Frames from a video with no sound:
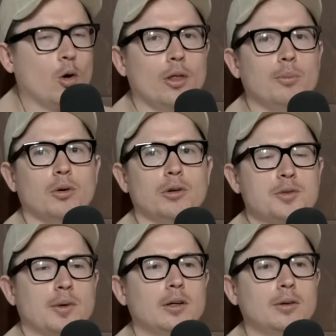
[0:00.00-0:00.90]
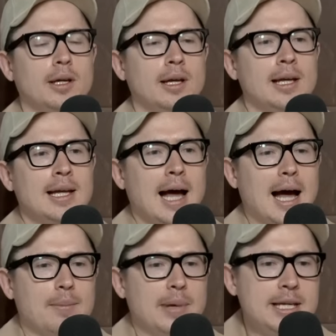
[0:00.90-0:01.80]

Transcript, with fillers: on the ball as well. Um,